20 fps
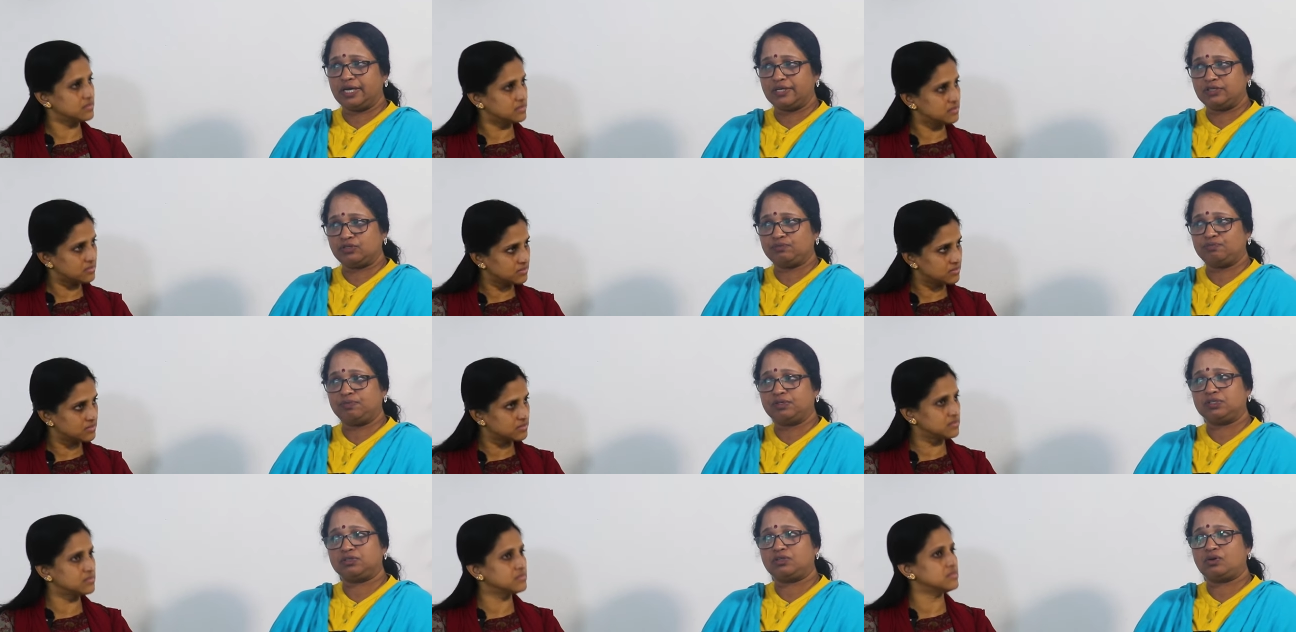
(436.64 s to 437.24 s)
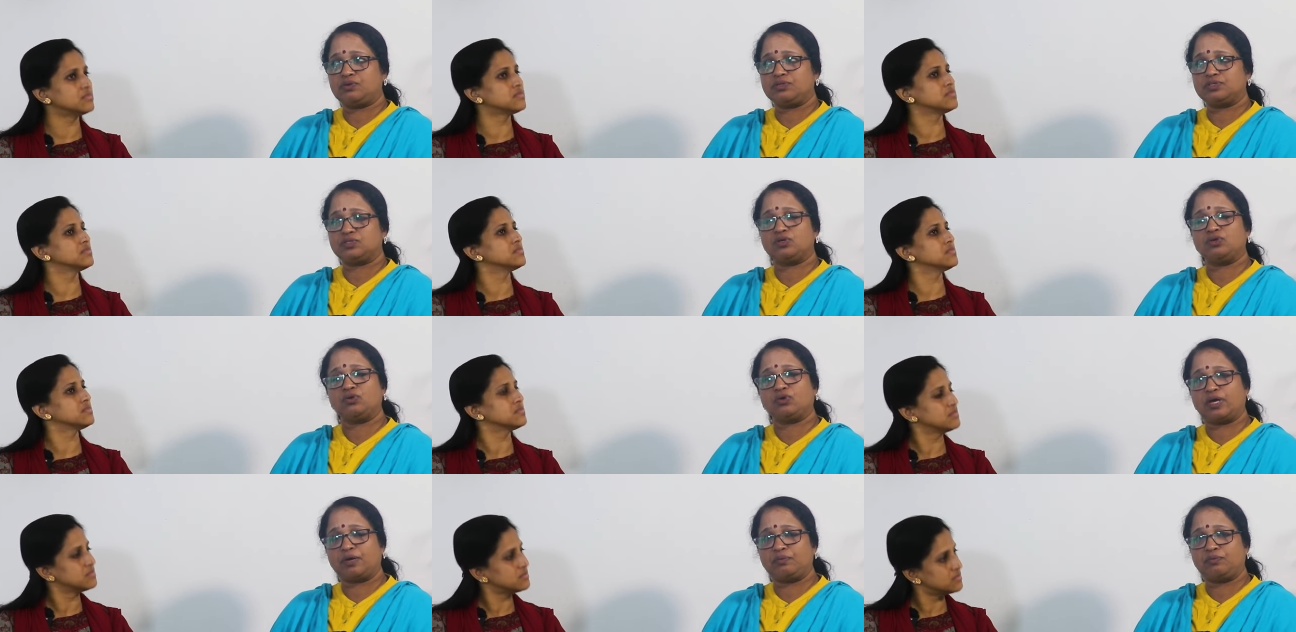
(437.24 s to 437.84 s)
Speaker 1: date of birth also,
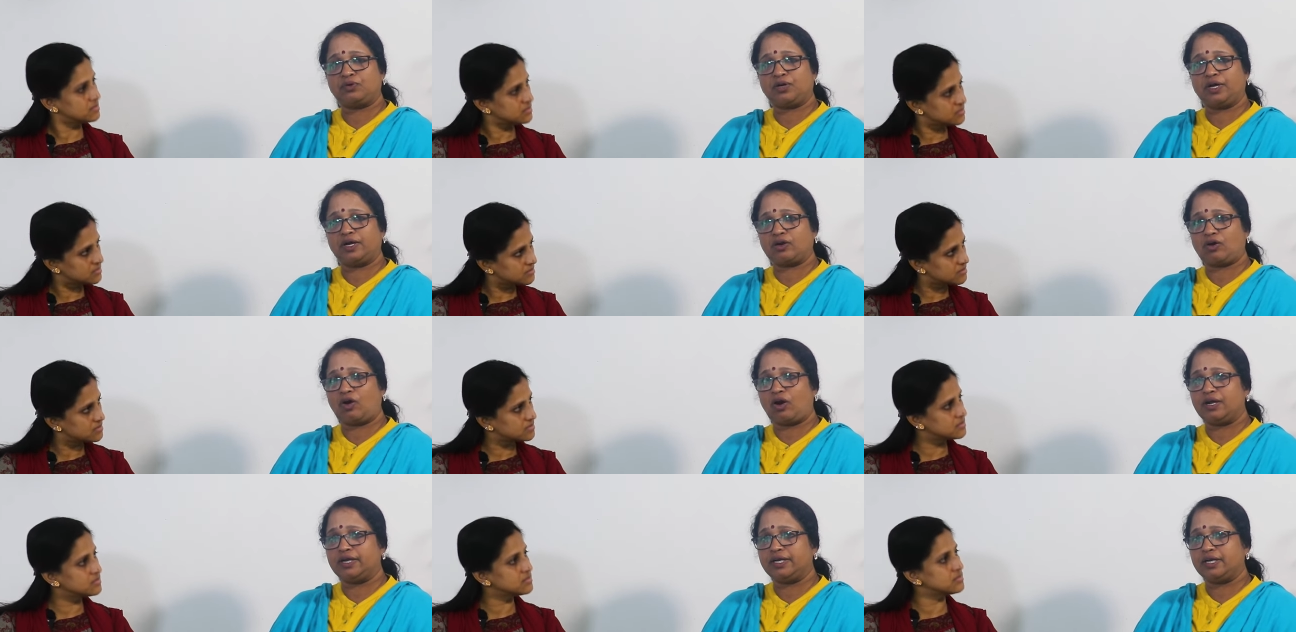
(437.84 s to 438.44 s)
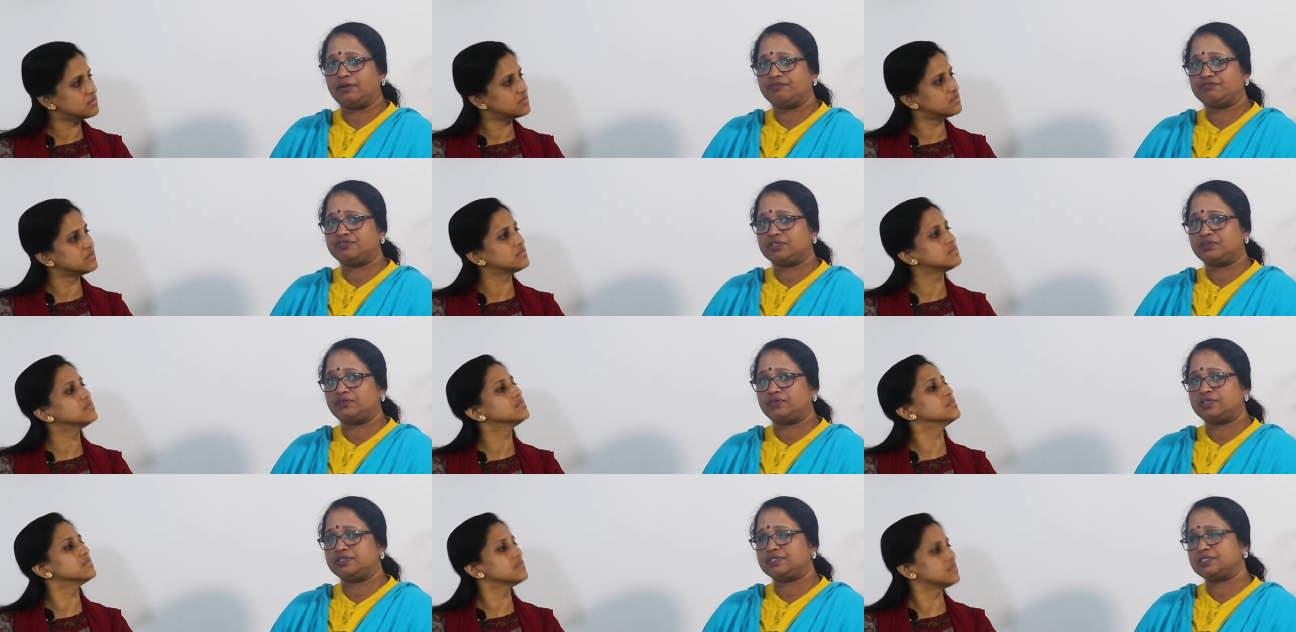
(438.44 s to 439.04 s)
you can put a colon
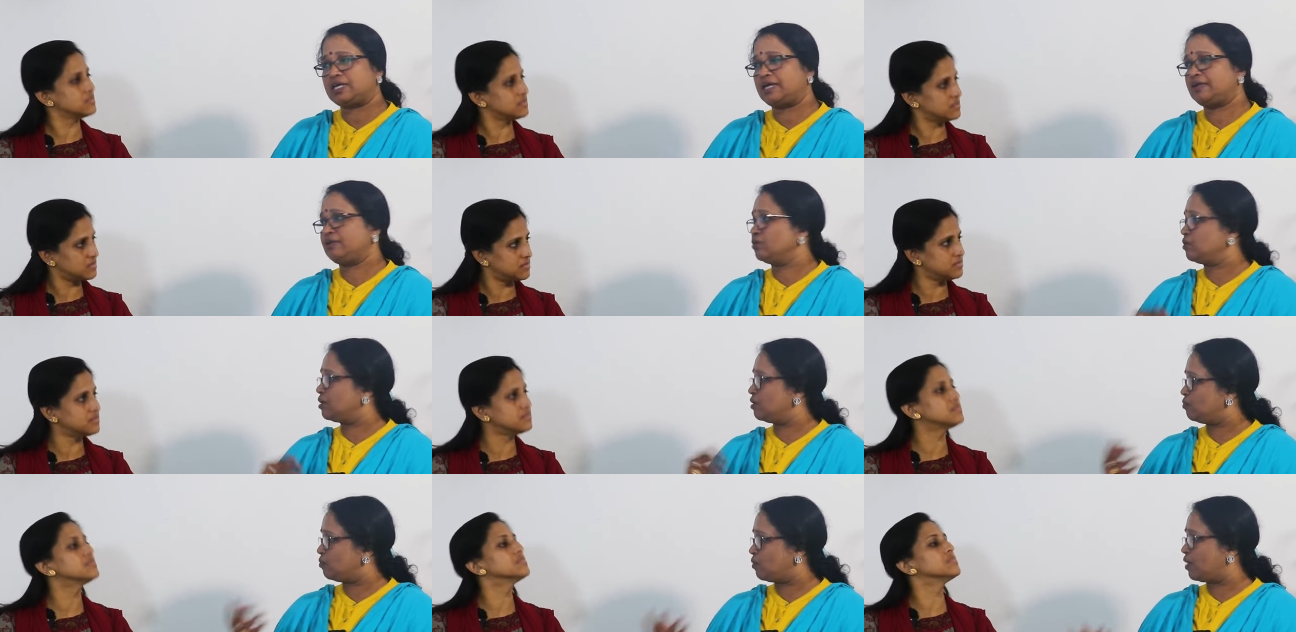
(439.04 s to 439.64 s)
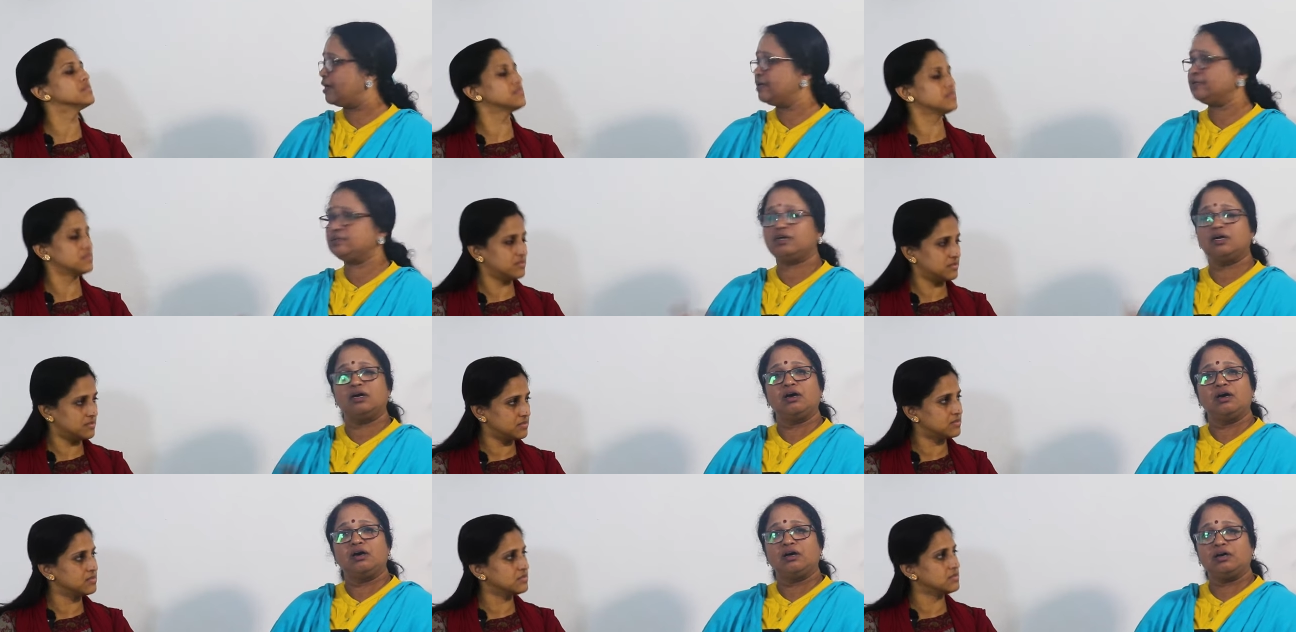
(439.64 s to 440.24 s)
afterwards, and you can write
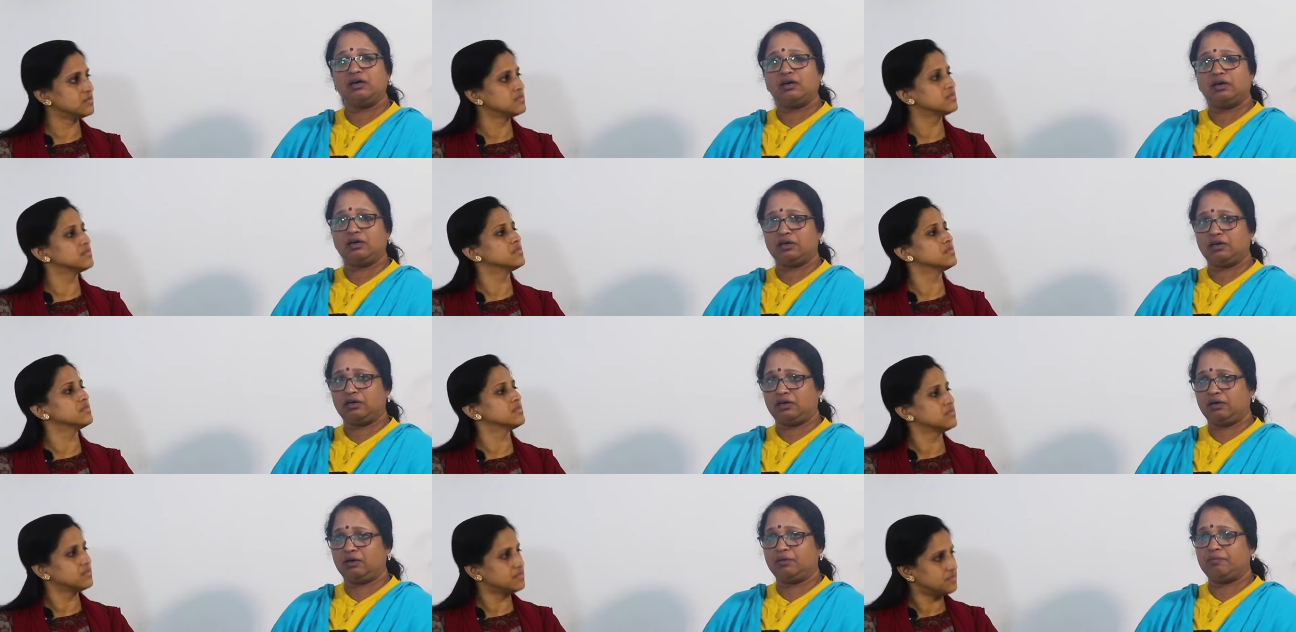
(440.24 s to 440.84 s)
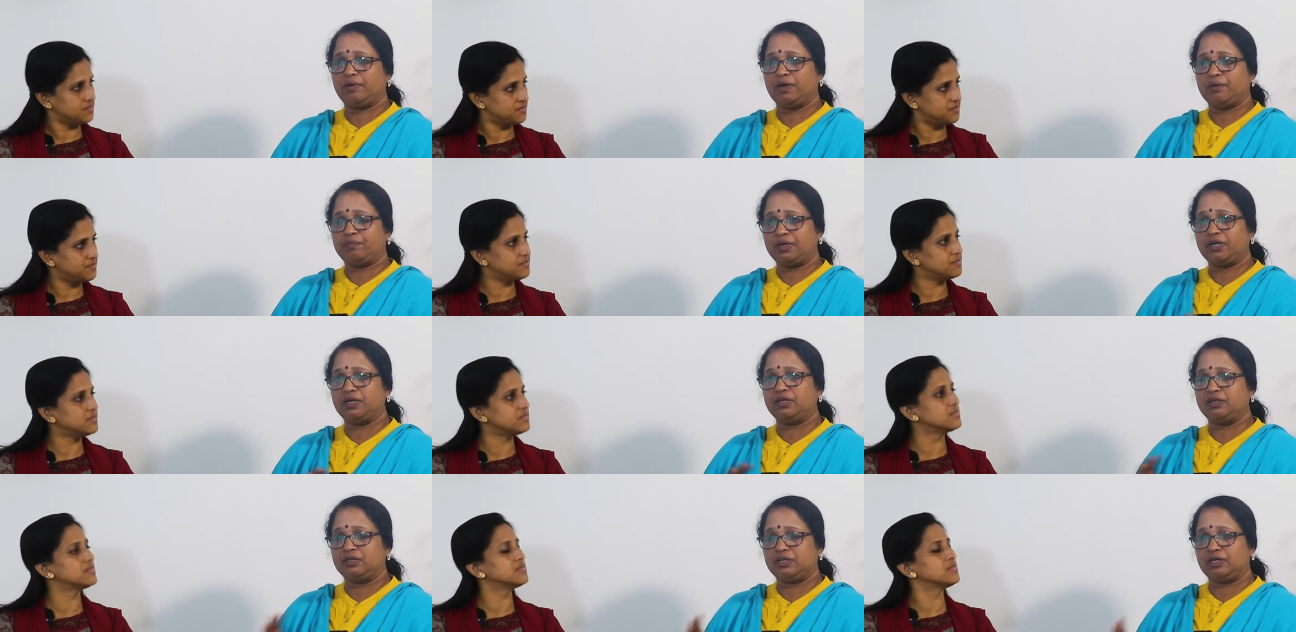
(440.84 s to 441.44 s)
uh,
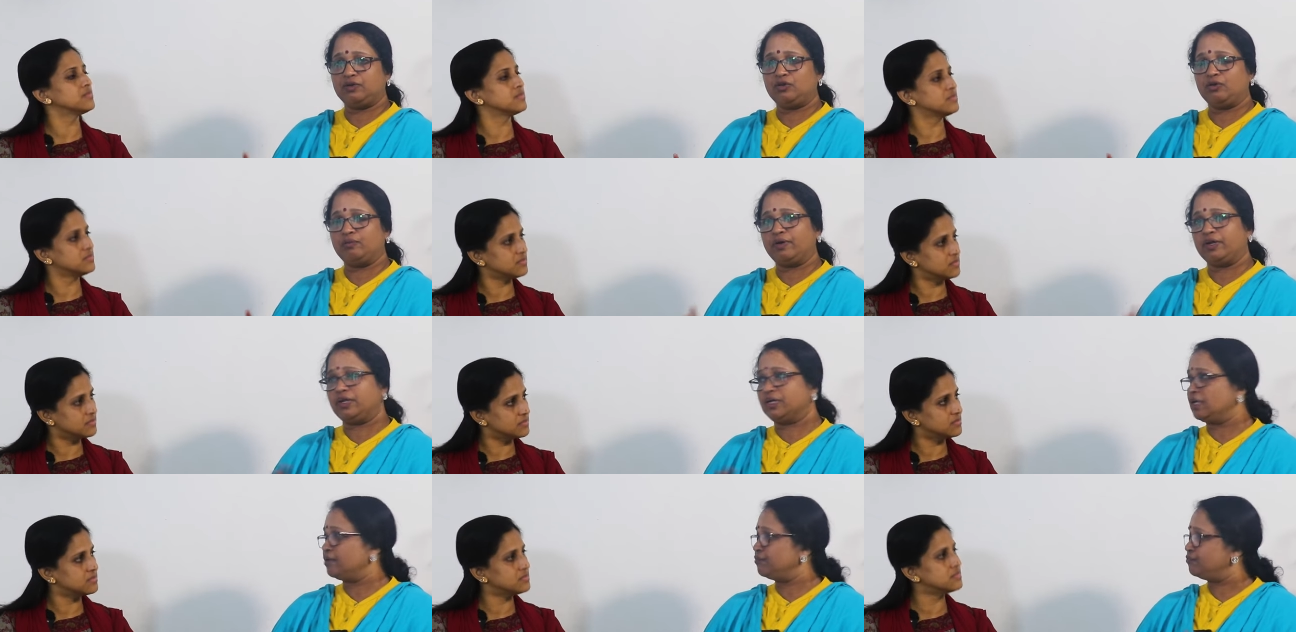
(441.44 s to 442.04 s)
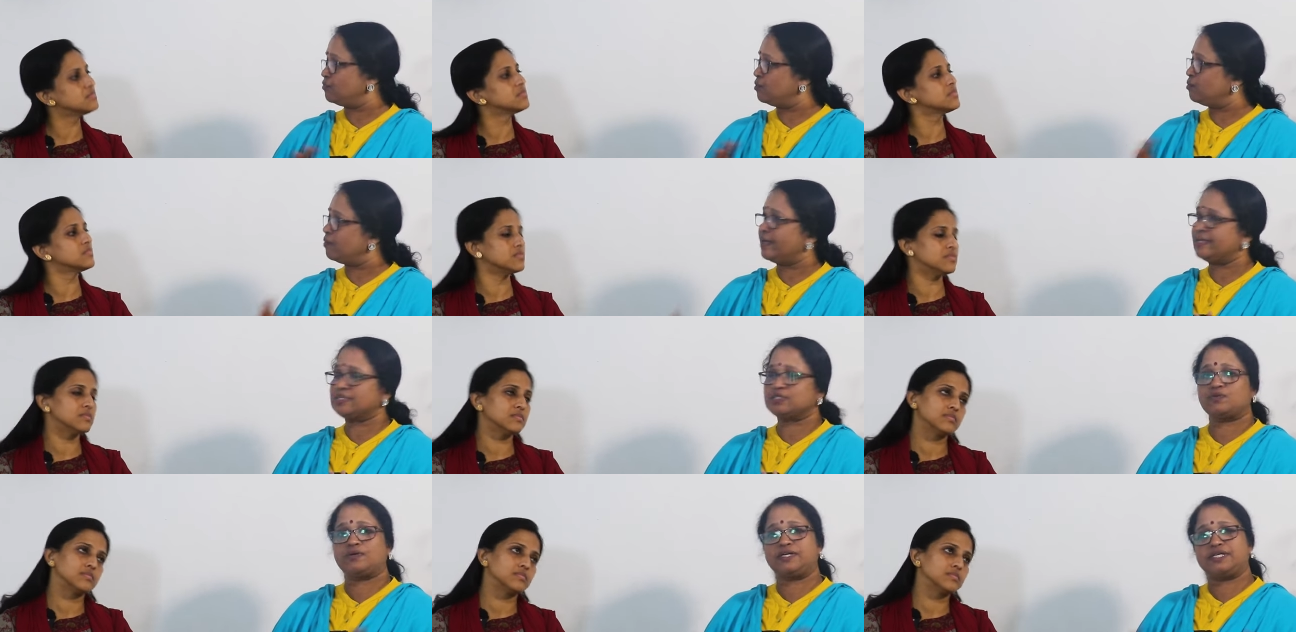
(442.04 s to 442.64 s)
maybe in the numerical form
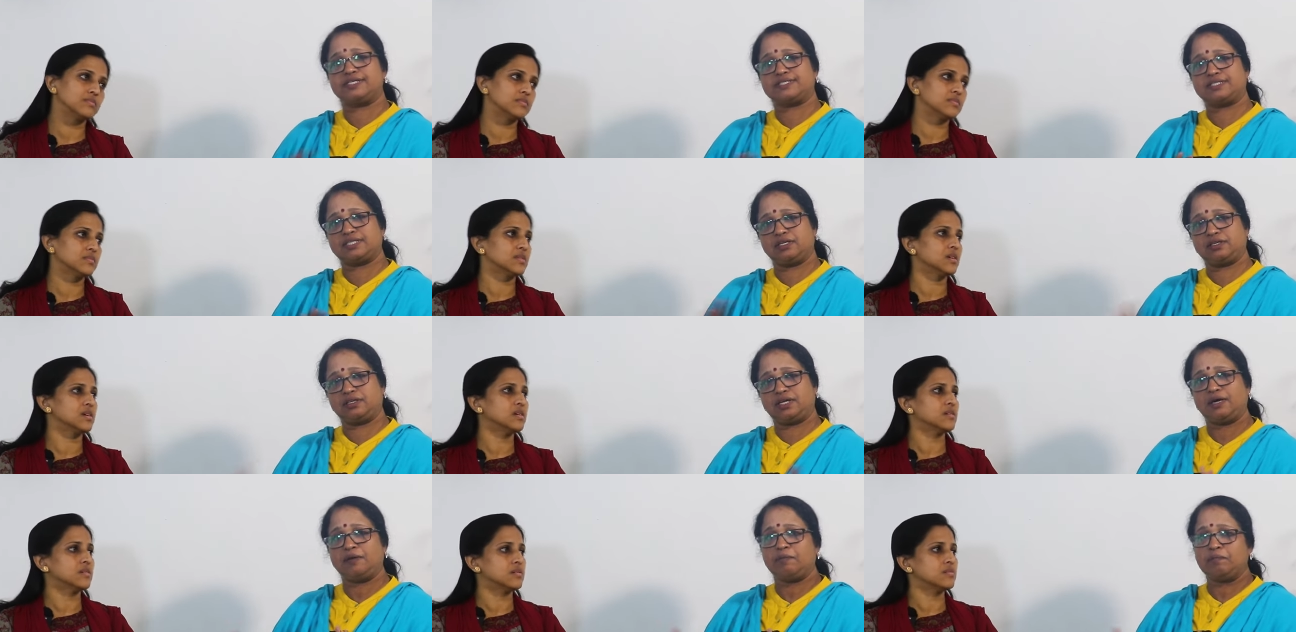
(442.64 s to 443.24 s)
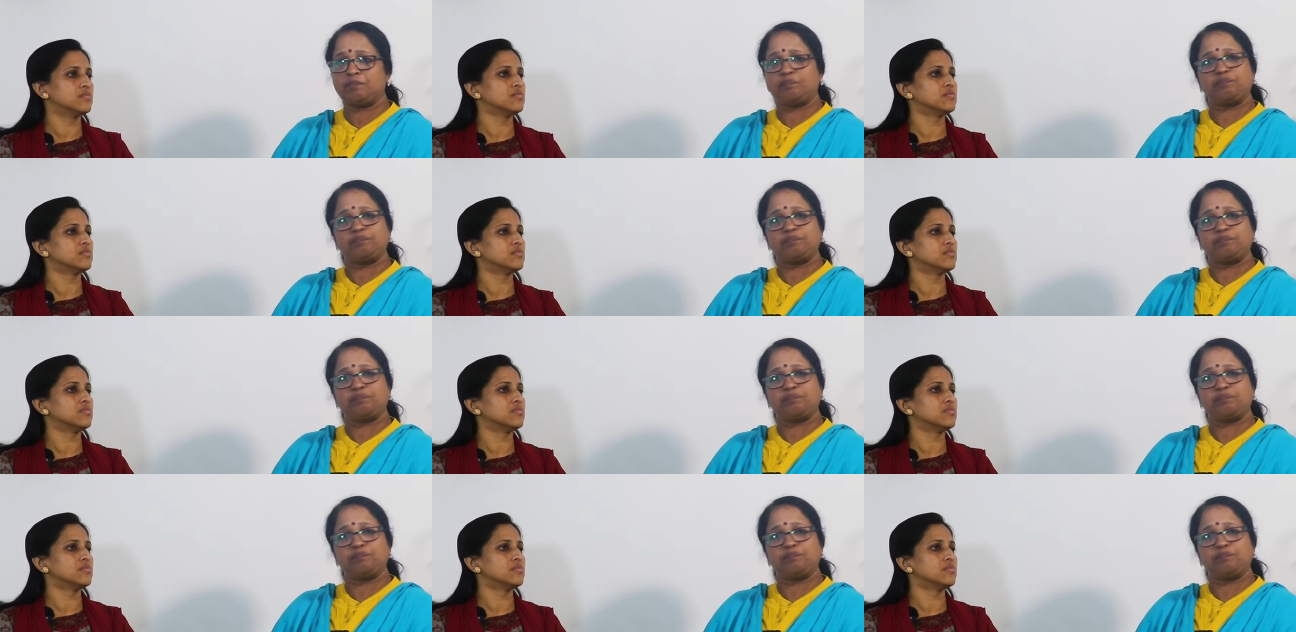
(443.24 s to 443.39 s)
as well as in the,